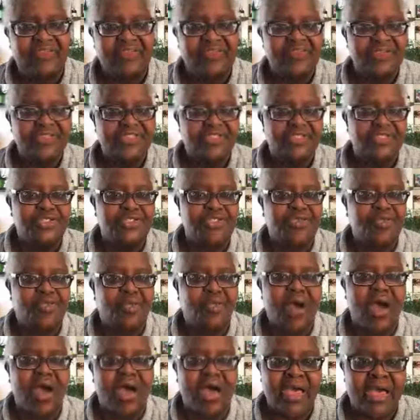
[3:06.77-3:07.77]
the reasons
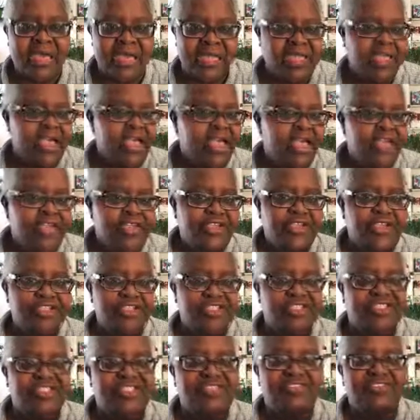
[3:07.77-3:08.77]
why you
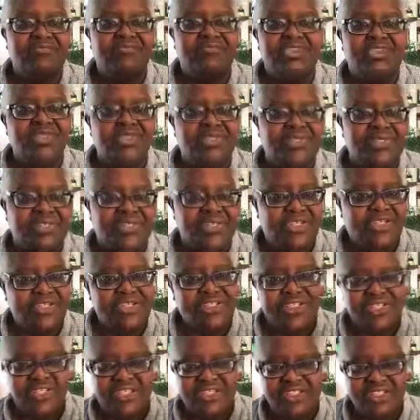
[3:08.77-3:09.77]
should use
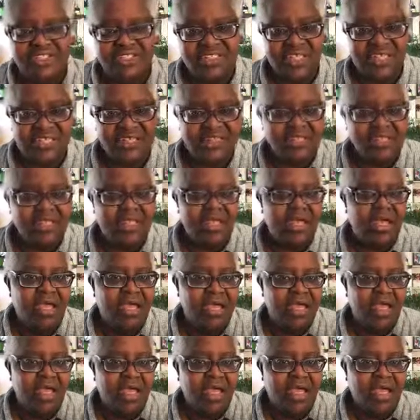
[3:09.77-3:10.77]
things like send
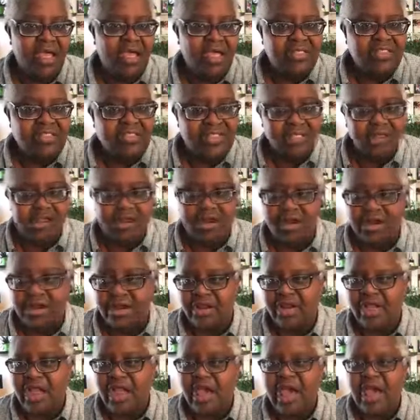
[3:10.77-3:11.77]

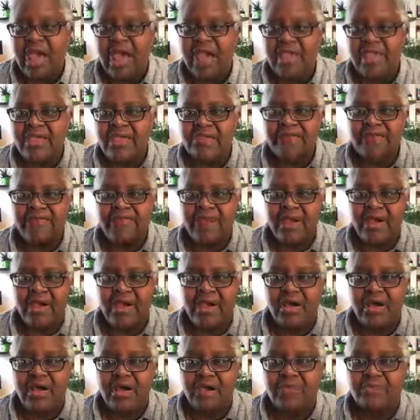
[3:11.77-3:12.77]
archive,
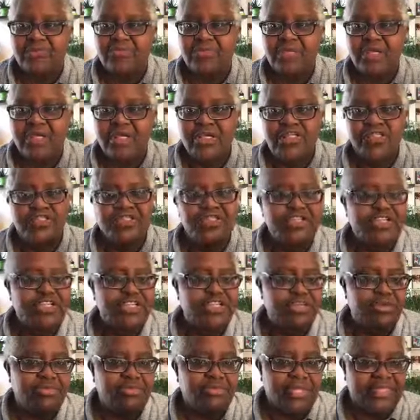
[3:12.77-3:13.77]

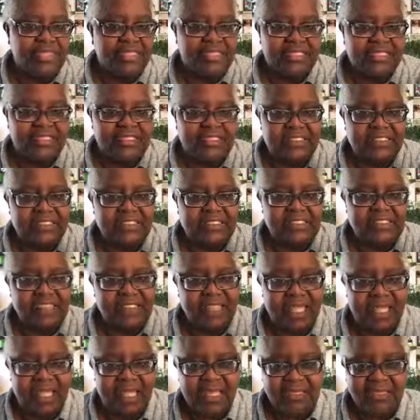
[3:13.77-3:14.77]
turning your buttons into
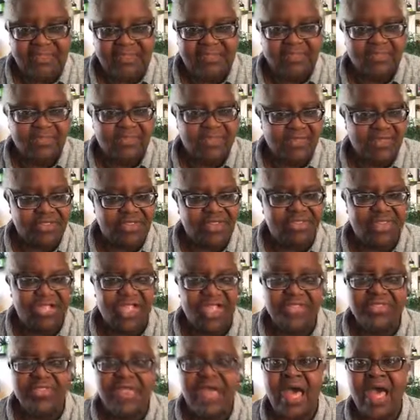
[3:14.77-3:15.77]
text and things
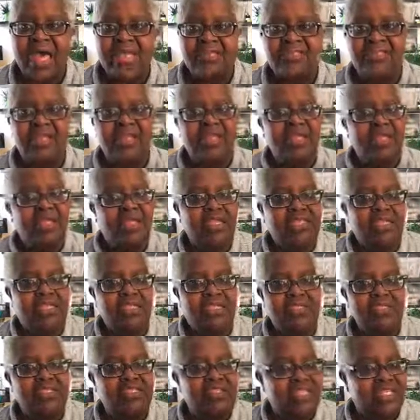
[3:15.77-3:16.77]
like that
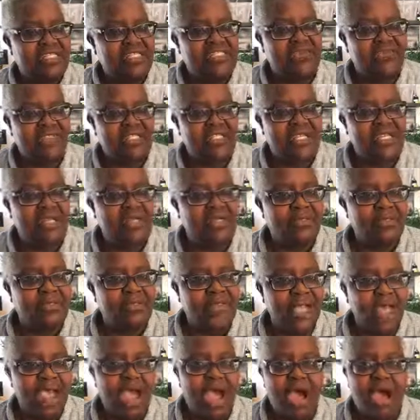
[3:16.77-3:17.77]
in the next
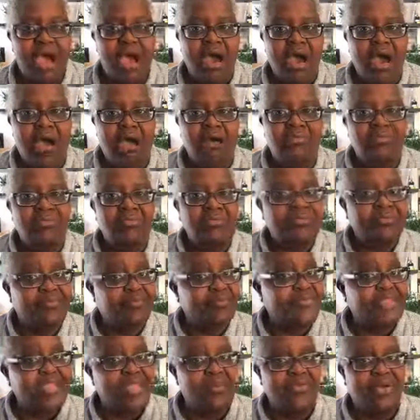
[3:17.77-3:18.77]
video.
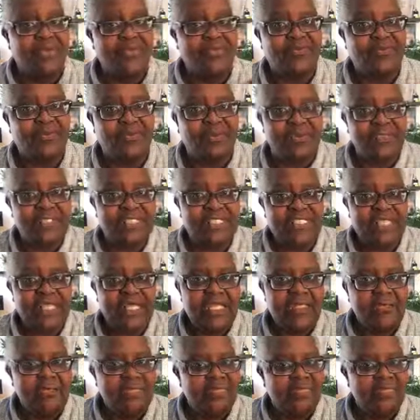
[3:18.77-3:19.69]
But for today,